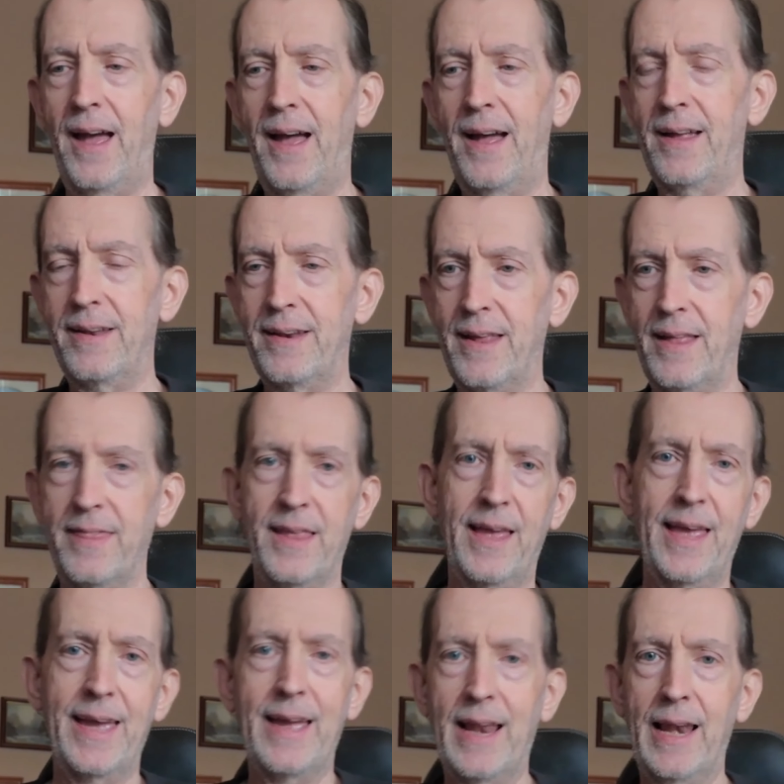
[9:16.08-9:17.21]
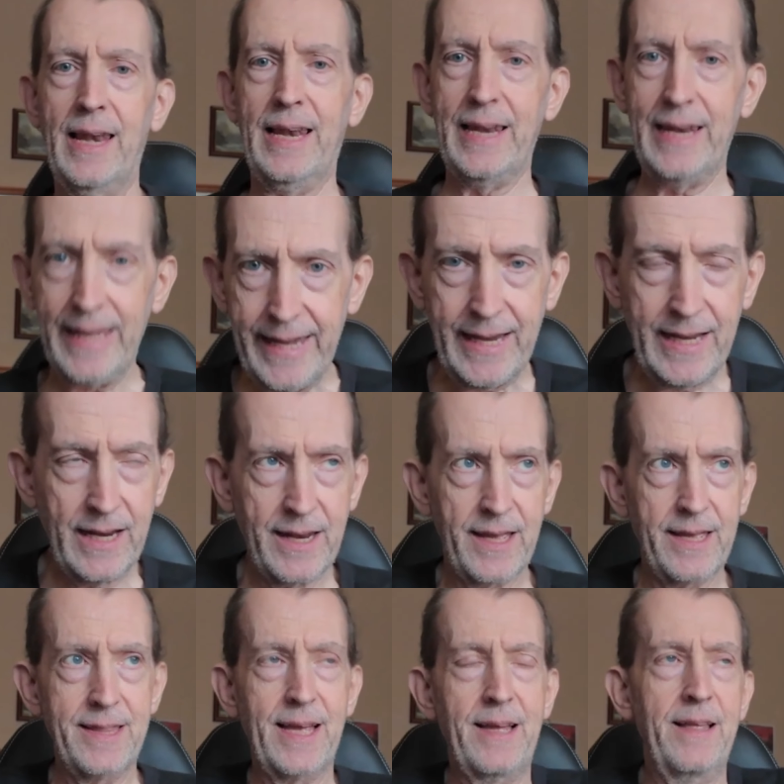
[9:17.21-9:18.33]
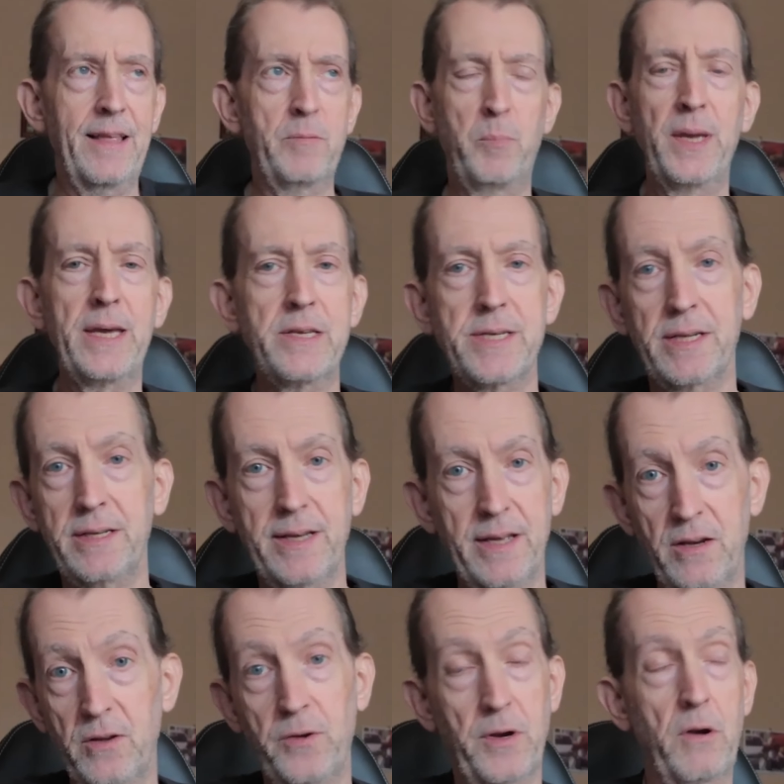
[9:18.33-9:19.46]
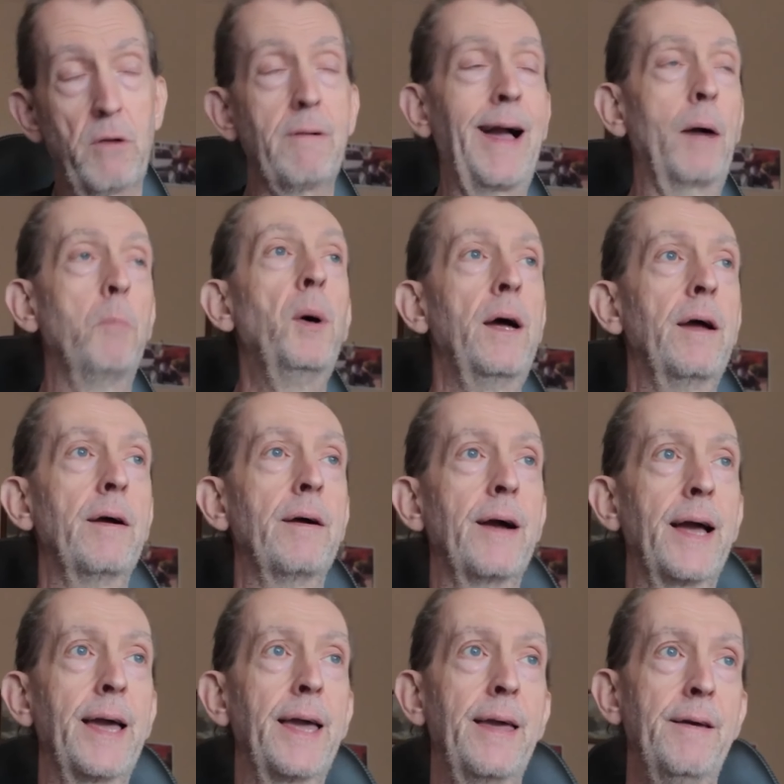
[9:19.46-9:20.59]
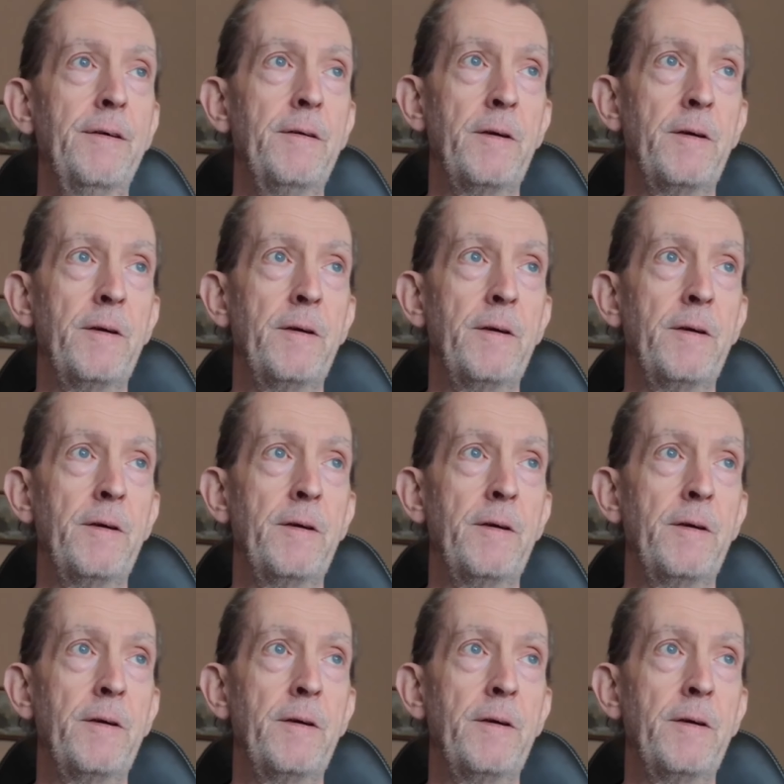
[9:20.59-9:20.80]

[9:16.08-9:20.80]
And legally, that's basically a load of crap. Right?